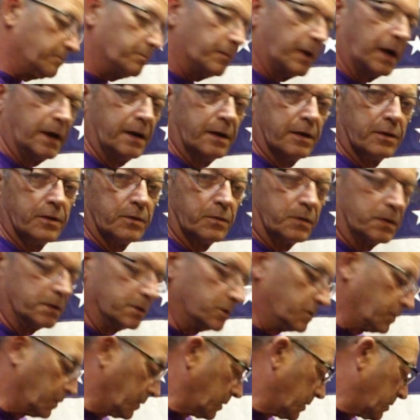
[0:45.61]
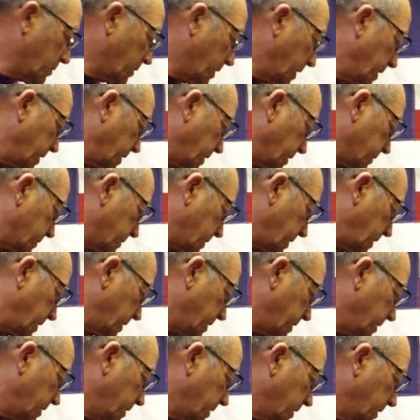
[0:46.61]
My other ones were quite
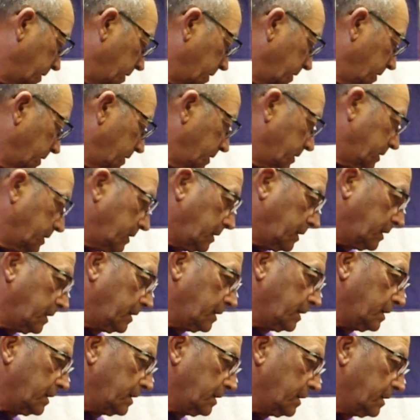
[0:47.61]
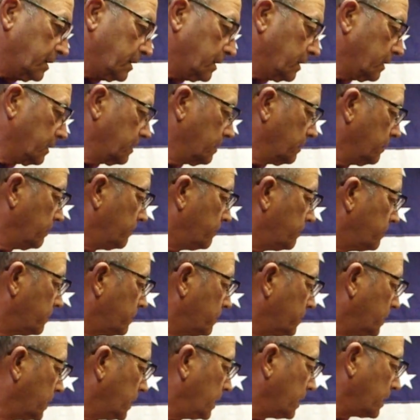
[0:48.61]
outdated. And
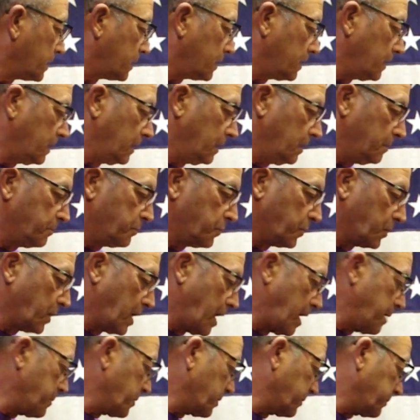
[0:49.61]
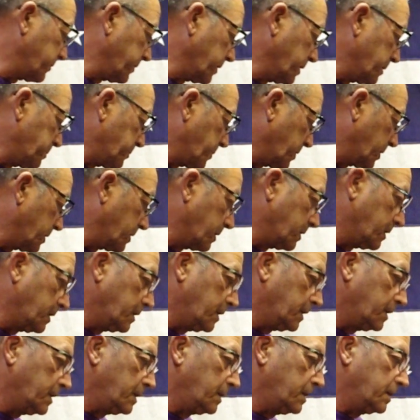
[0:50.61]
we got the primer flipper.
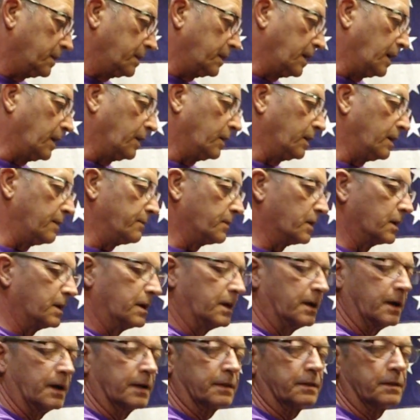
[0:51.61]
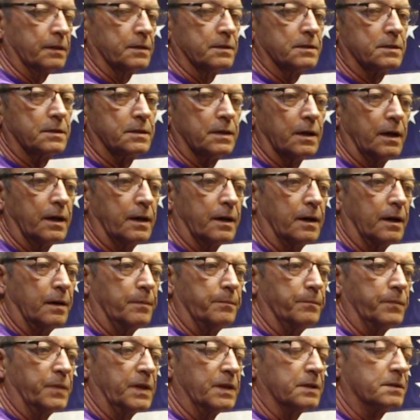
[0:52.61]
Now I've already got this set
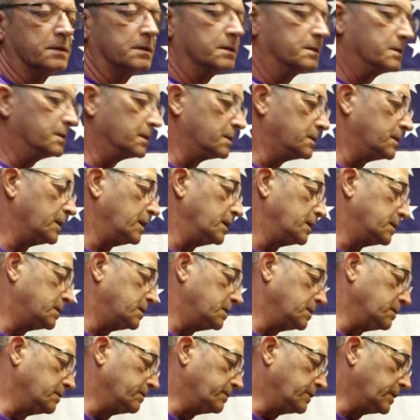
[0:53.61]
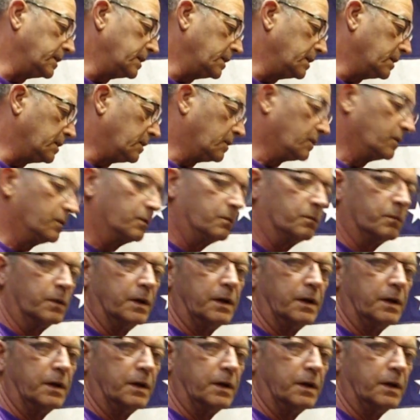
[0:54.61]
up. This is a take two video.